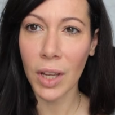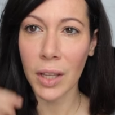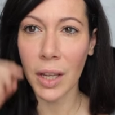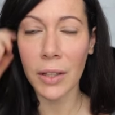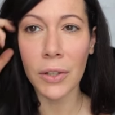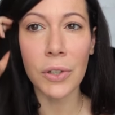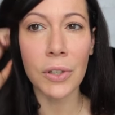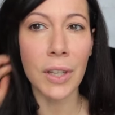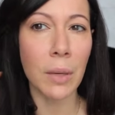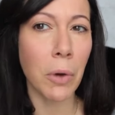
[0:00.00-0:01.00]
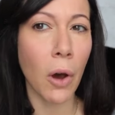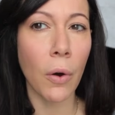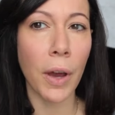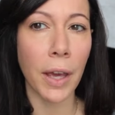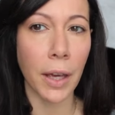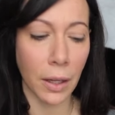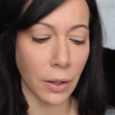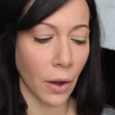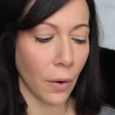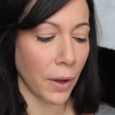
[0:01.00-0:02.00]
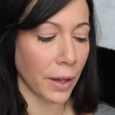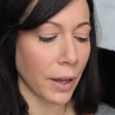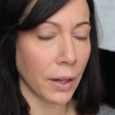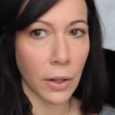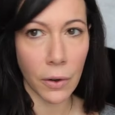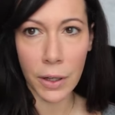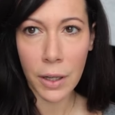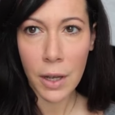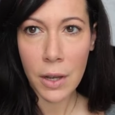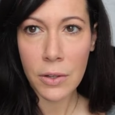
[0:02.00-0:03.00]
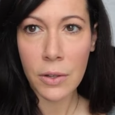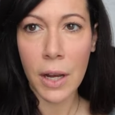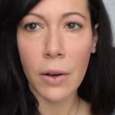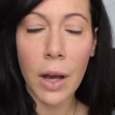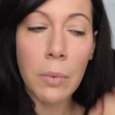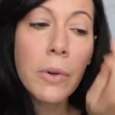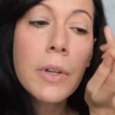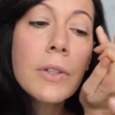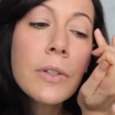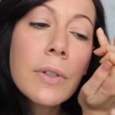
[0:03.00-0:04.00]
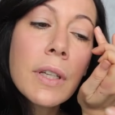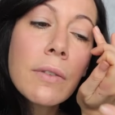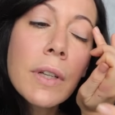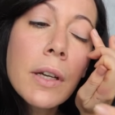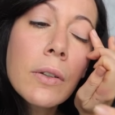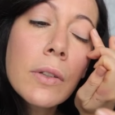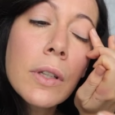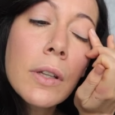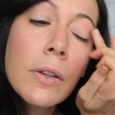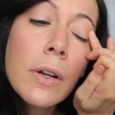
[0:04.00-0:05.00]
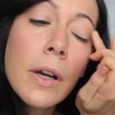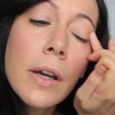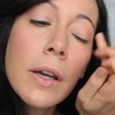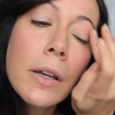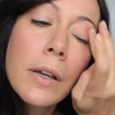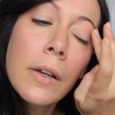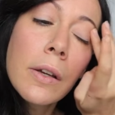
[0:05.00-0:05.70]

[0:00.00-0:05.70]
And then you just keep going and going and going. So now I'm going to even out the other eye.